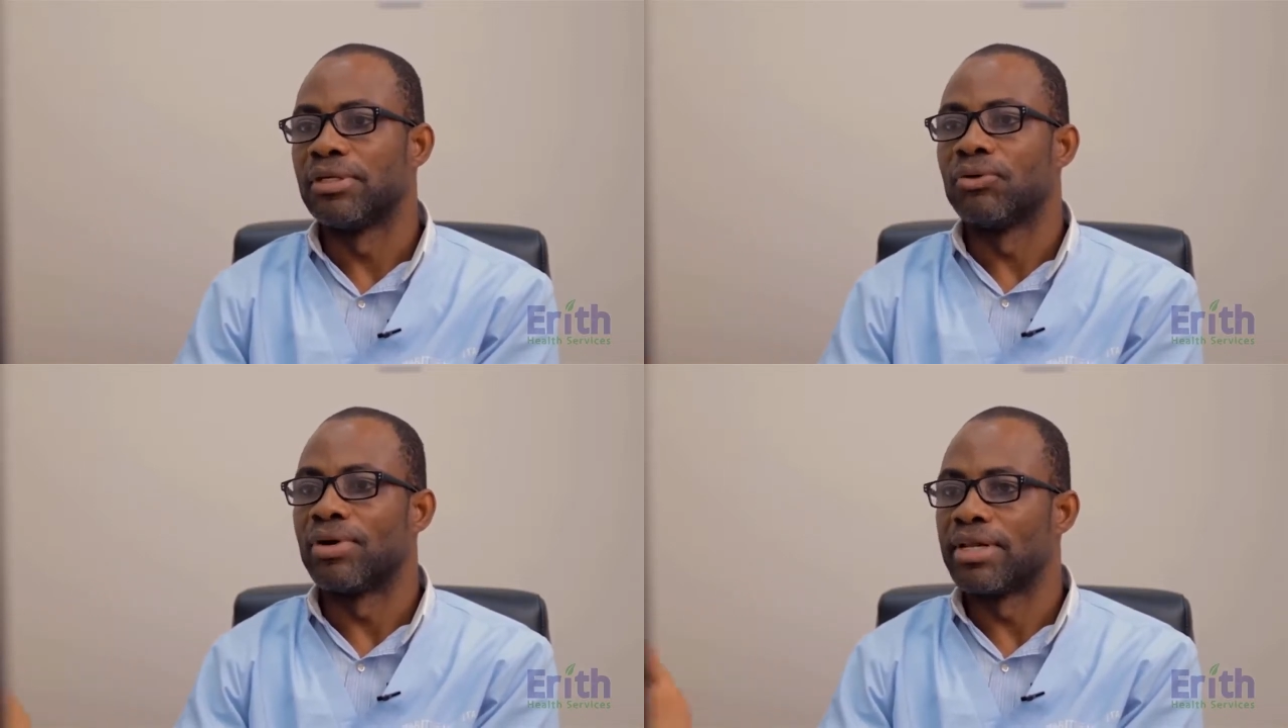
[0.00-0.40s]

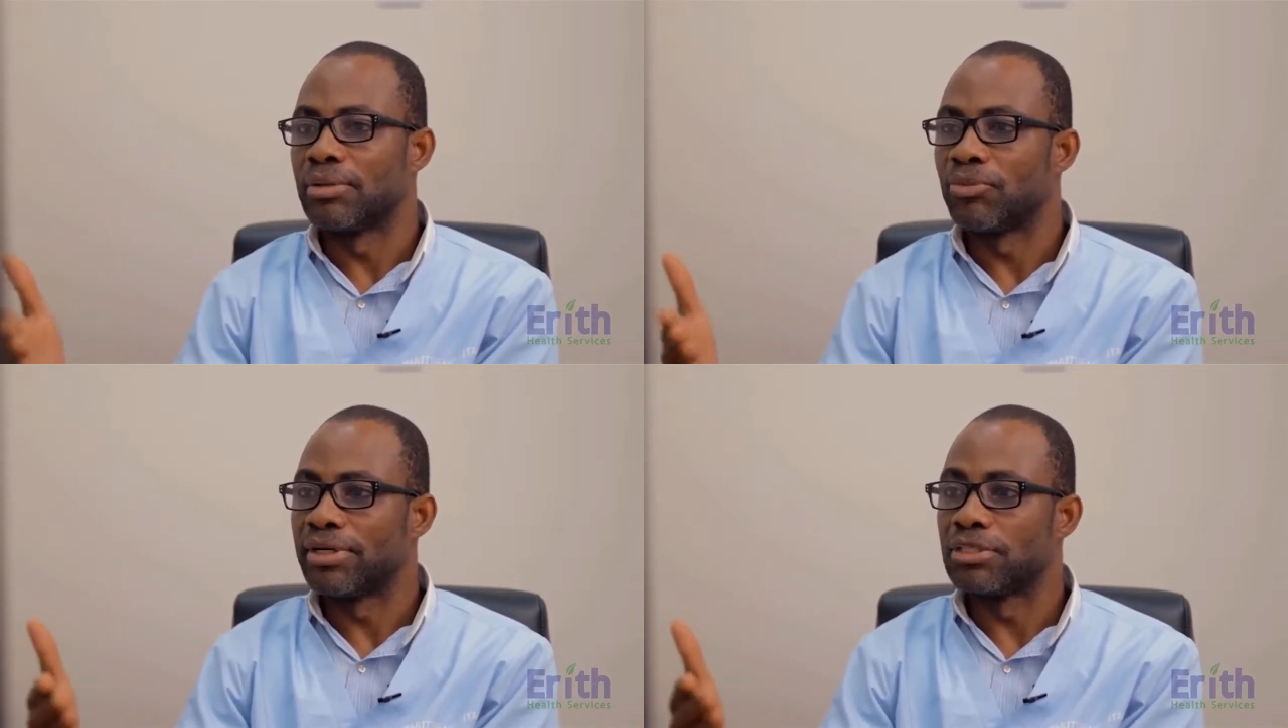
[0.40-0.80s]
When
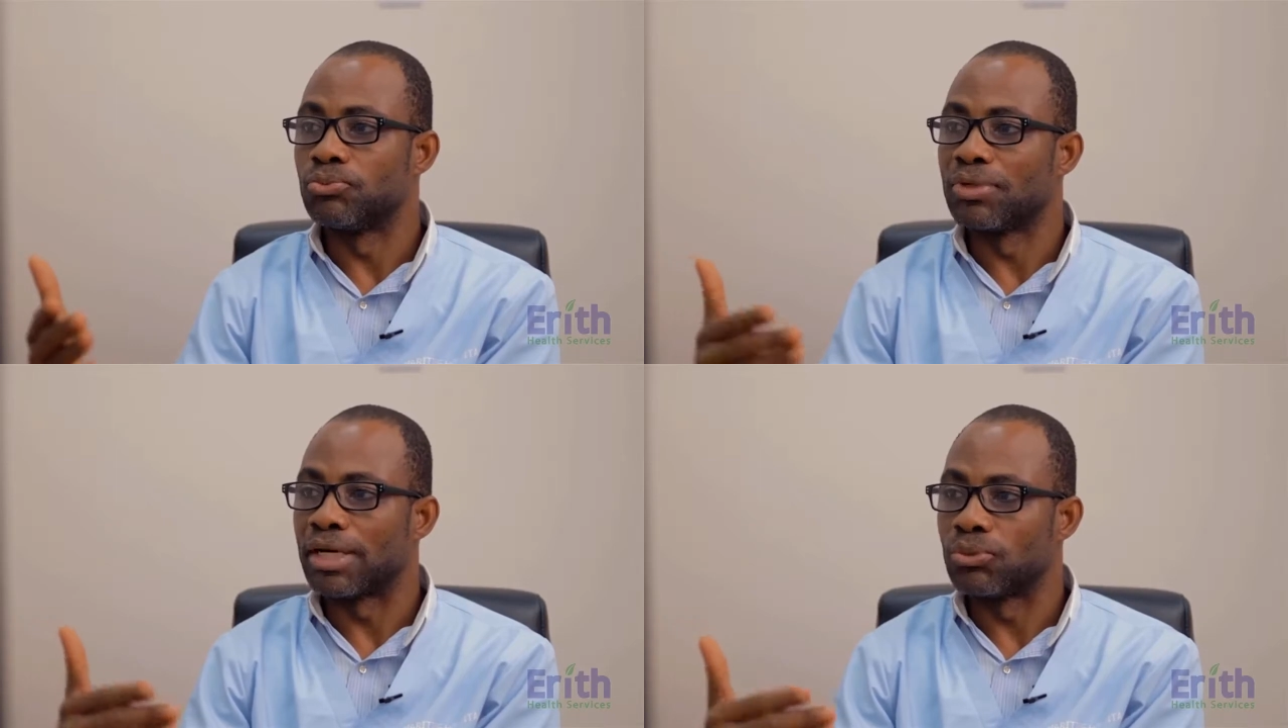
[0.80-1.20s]
anybody is
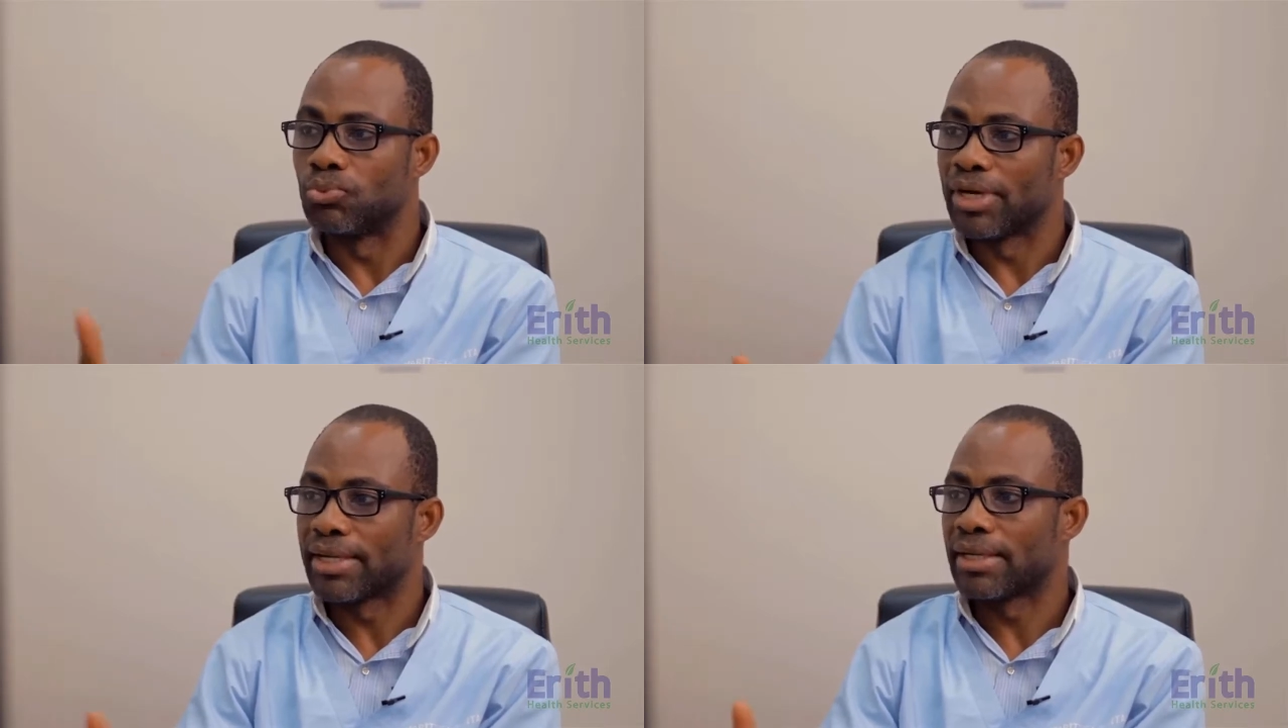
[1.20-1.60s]
at
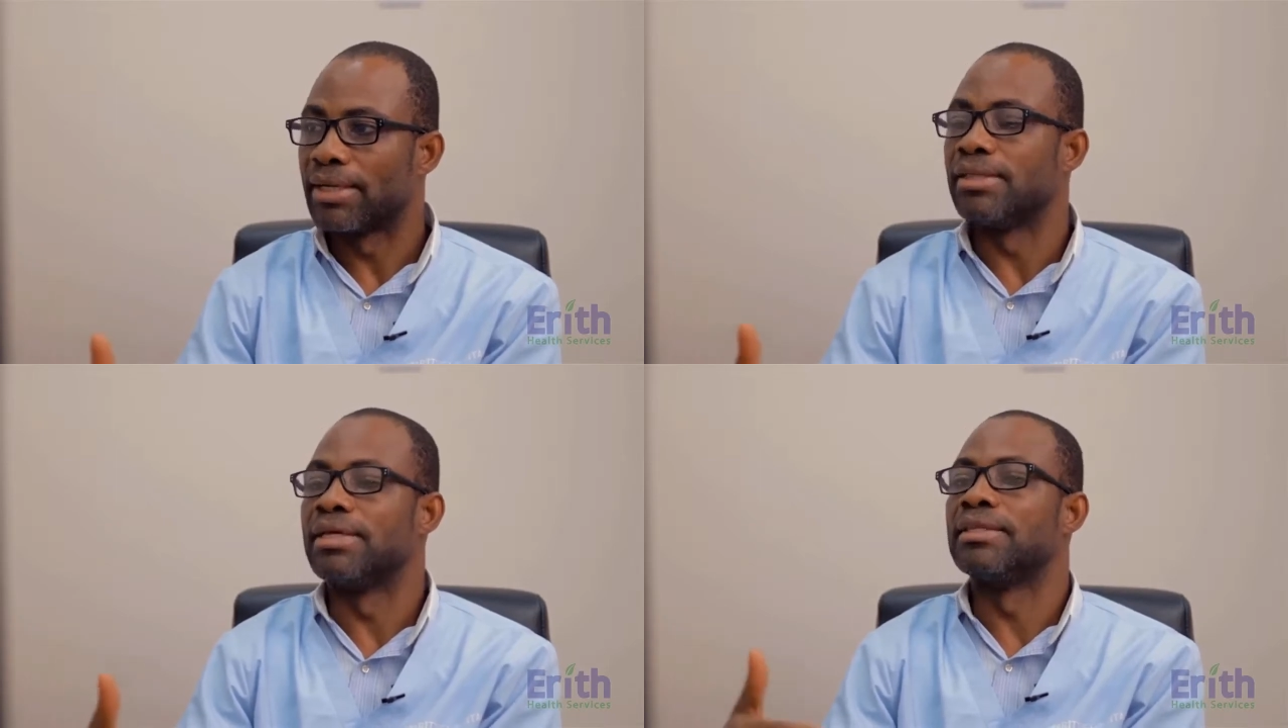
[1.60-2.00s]
work
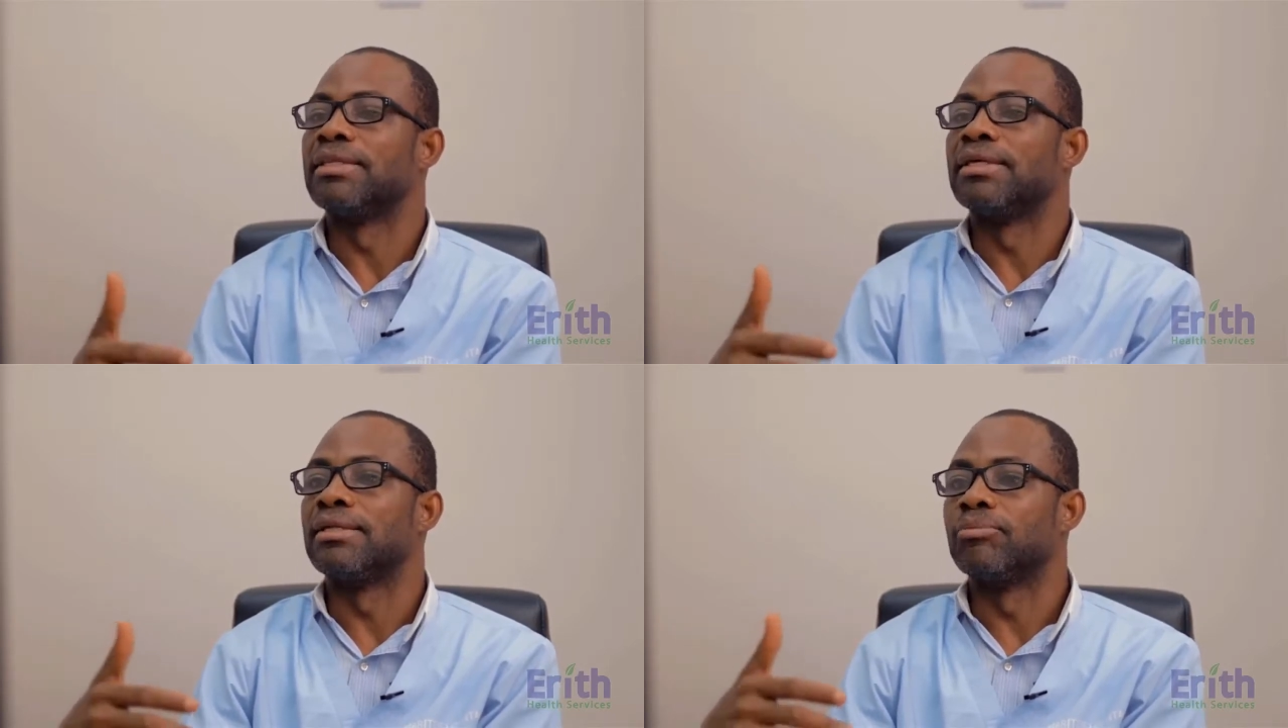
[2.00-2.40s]
and then
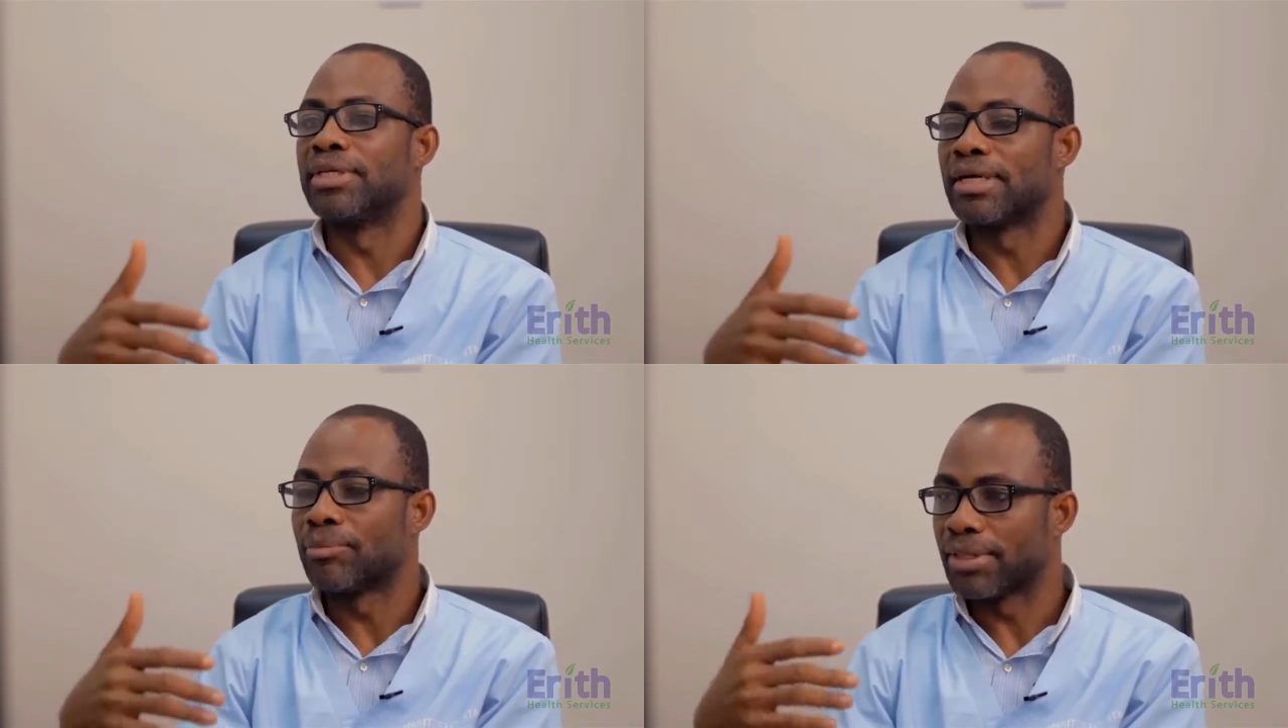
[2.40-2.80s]
they
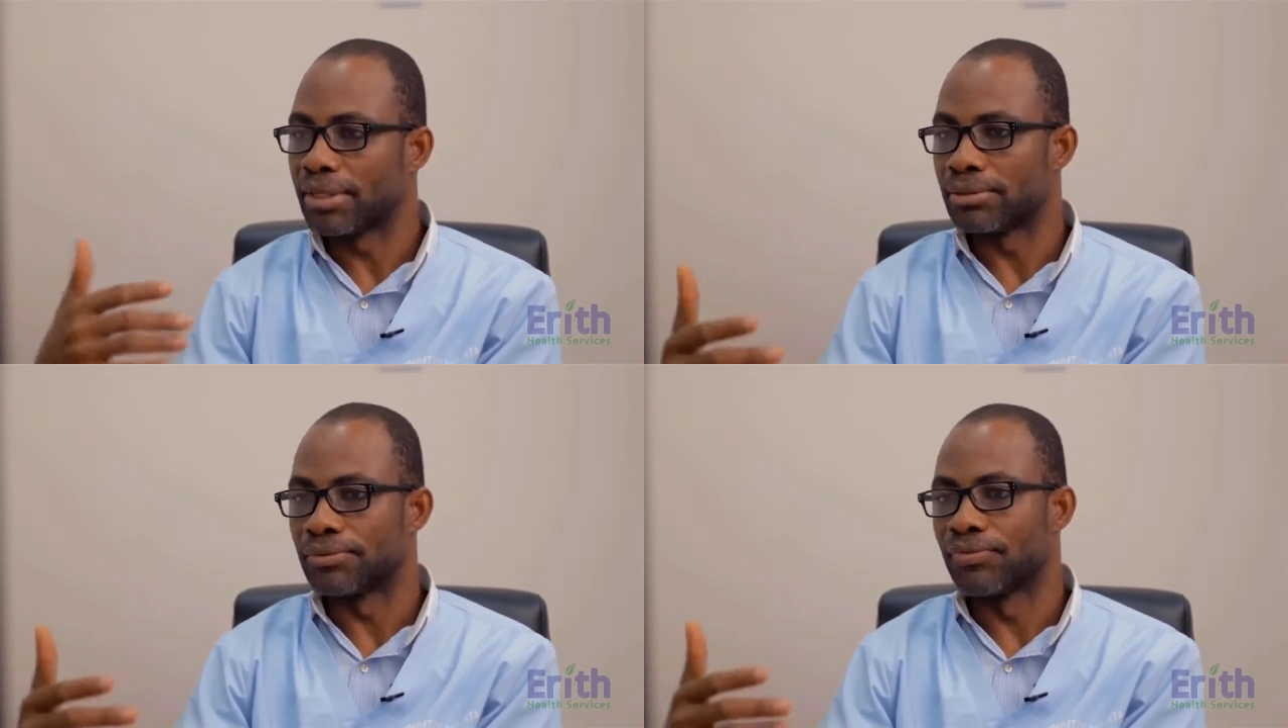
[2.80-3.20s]
become
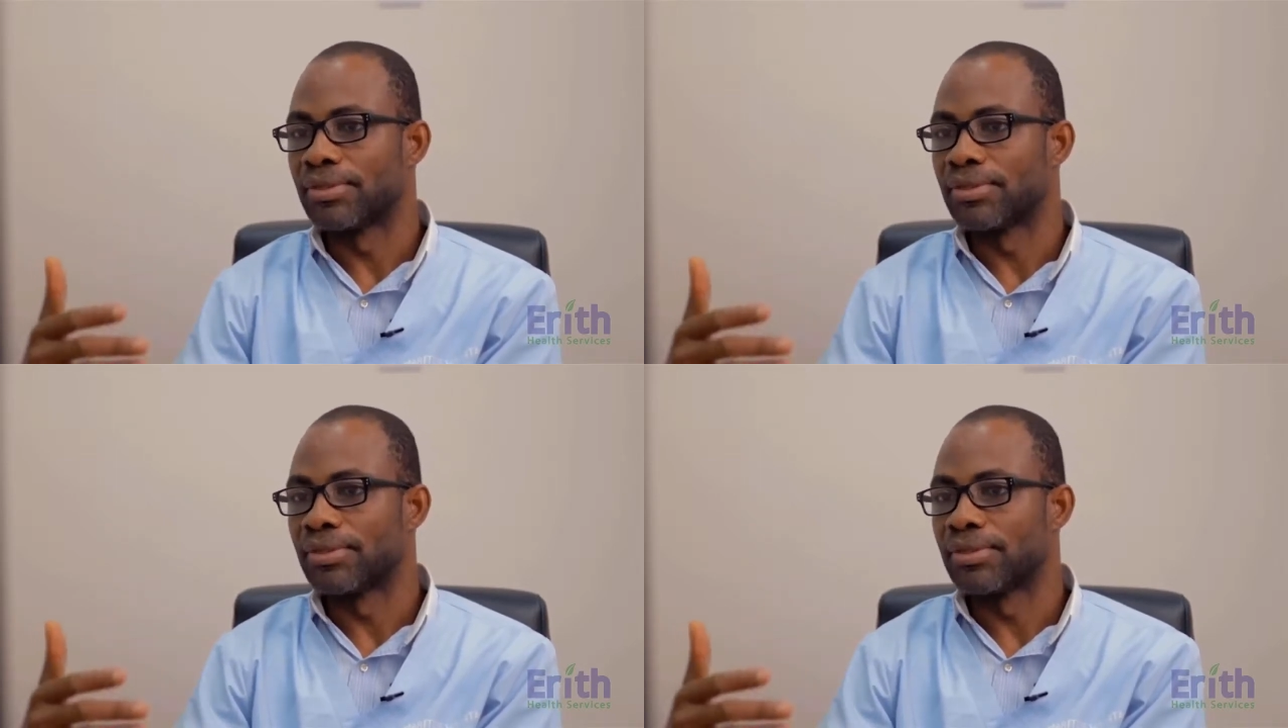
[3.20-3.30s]
ill,